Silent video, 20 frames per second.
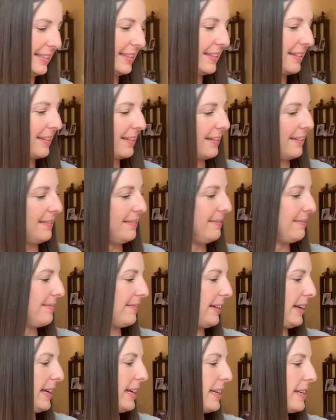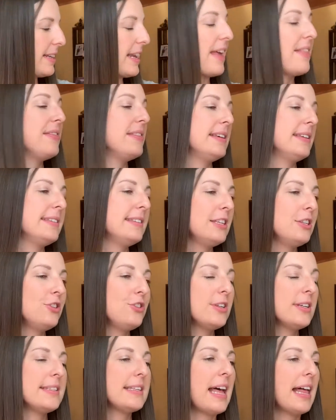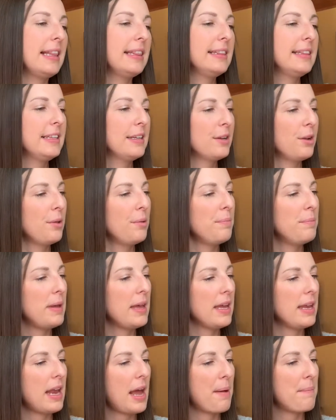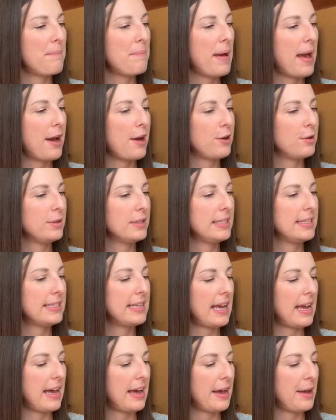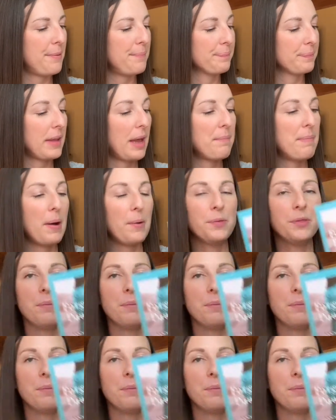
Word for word: All right, and this is just a little bit about, um, about the